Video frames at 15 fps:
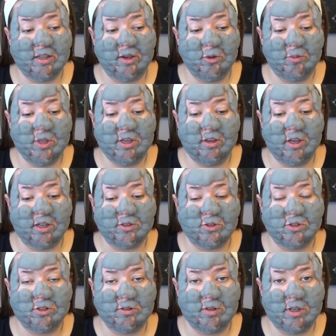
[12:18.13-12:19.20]
I hope that you guys are
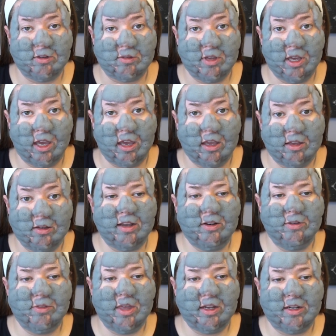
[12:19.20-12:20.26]
doing okay. I
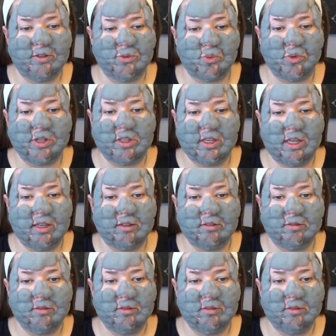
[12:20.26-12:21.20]
know that it's really